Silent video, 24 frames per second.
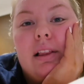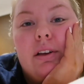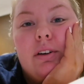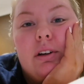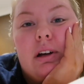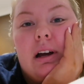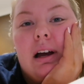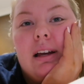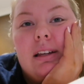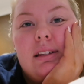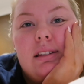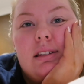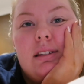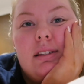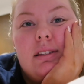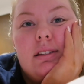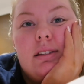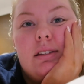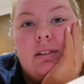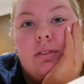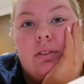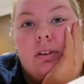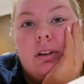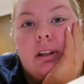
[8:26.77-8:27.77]
Hello guys,
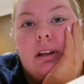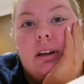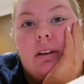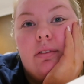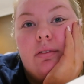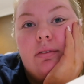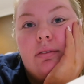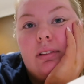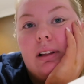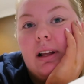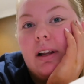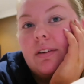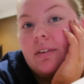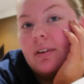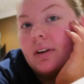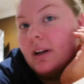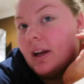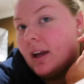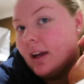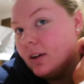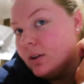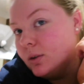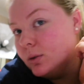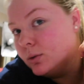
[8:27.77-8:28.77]
this is a really flattering
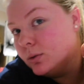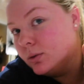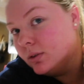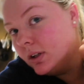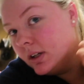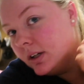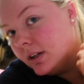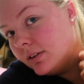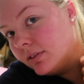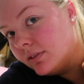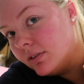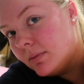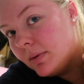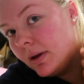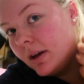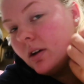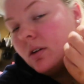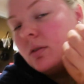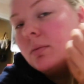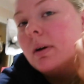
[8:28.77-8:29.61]
angle for me.